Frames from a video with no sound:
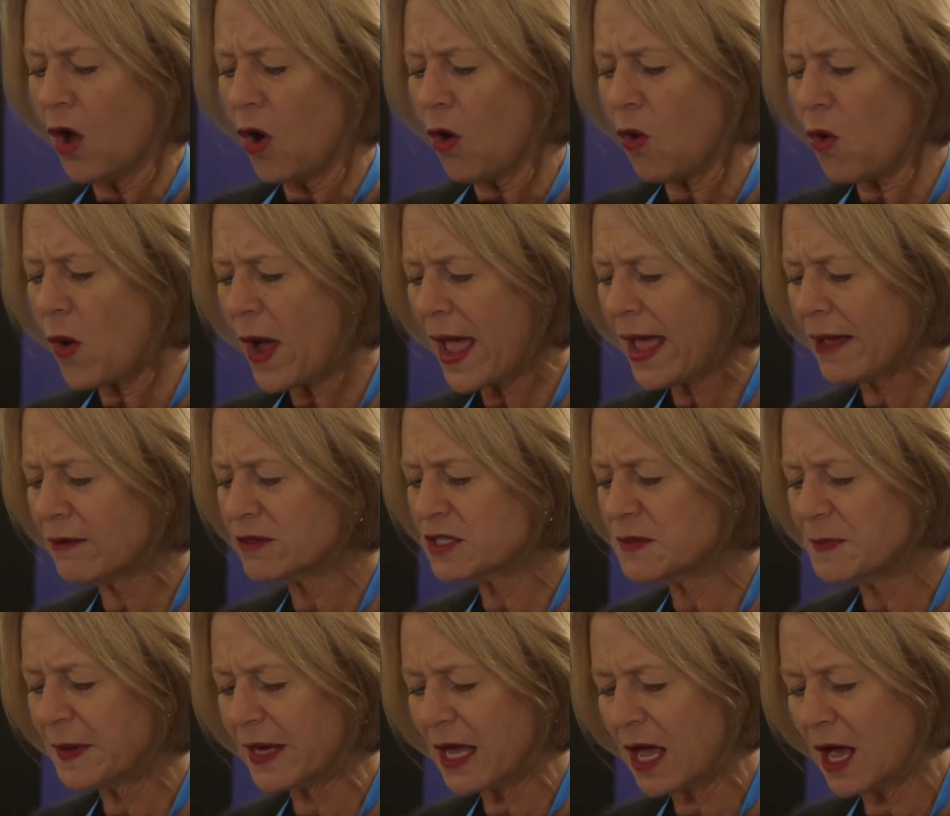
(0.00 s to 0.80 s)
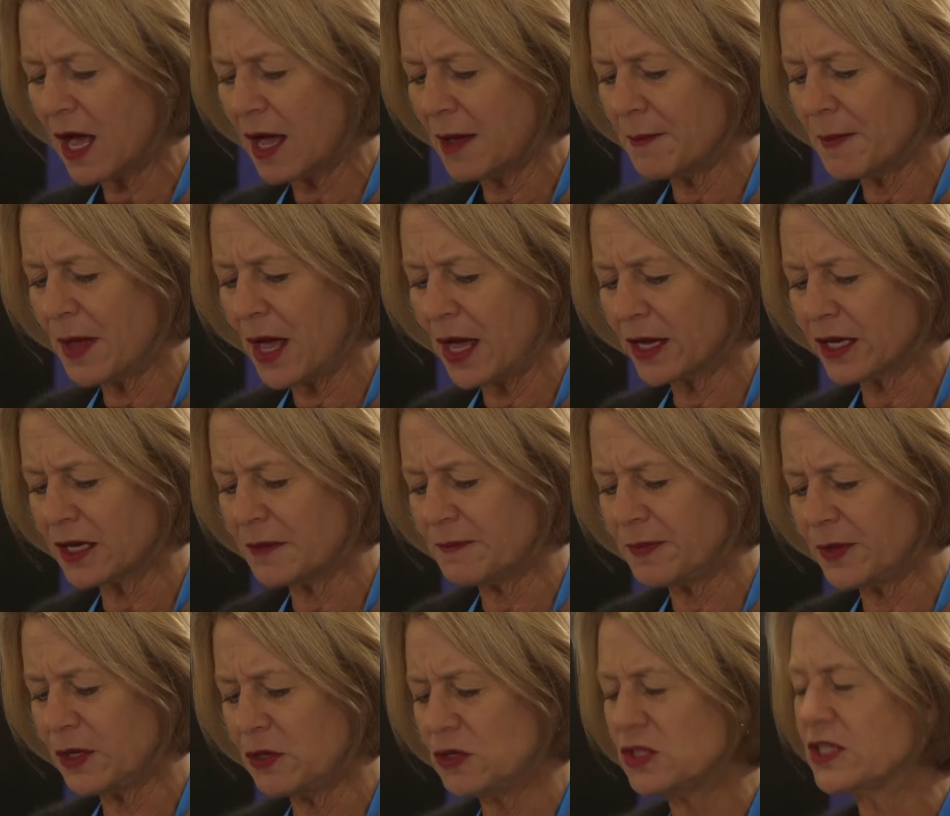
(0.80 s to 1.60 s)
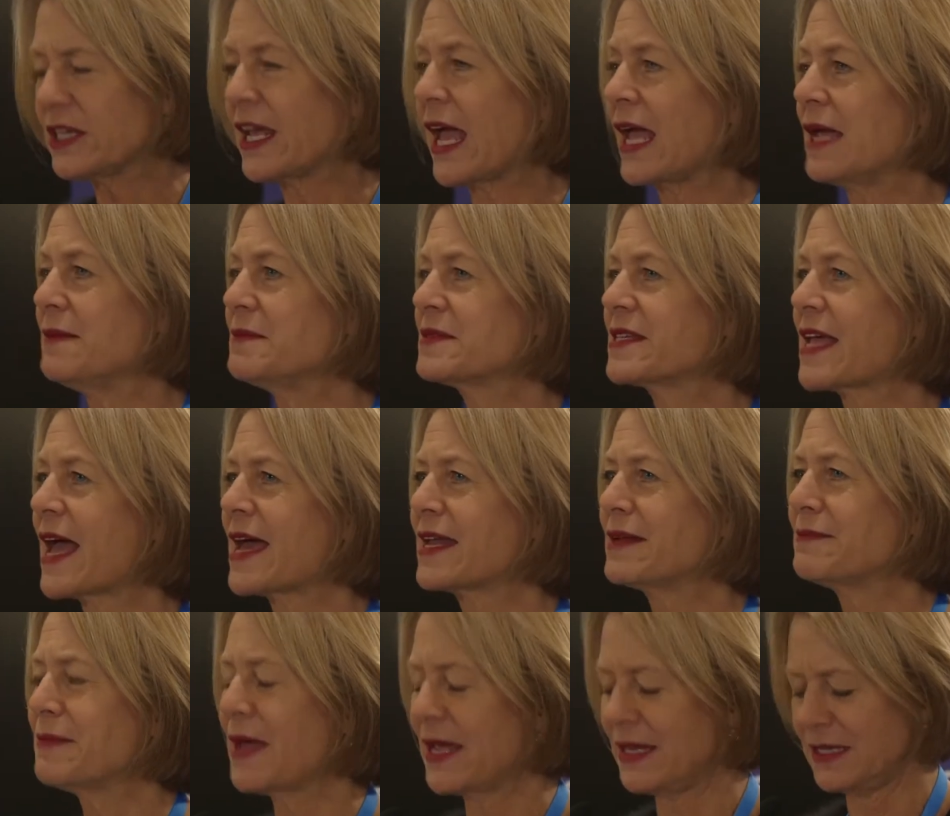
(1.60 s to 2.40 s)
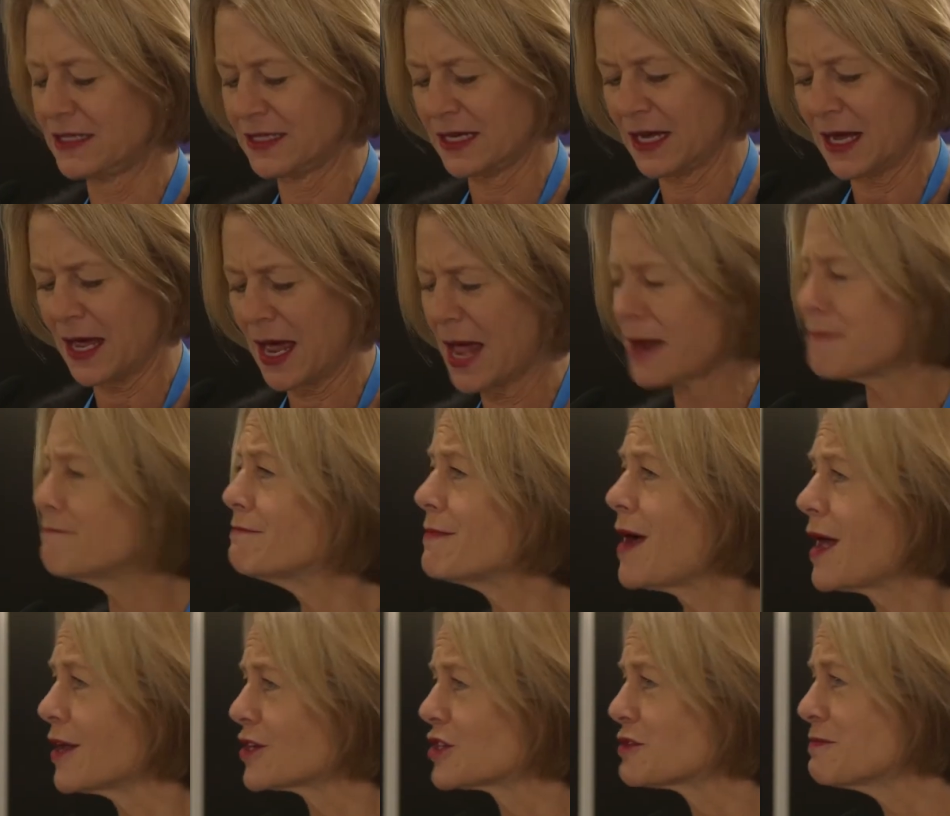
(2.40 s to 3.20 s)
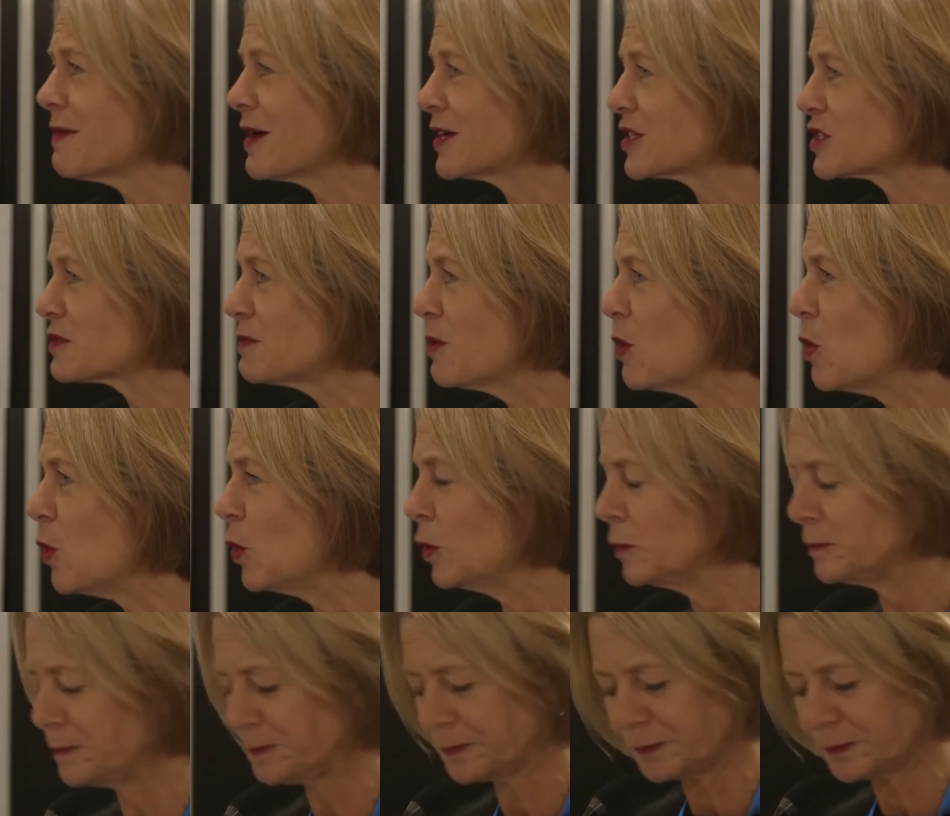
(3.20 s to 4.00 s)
or how to become a computer games animator and much, much more.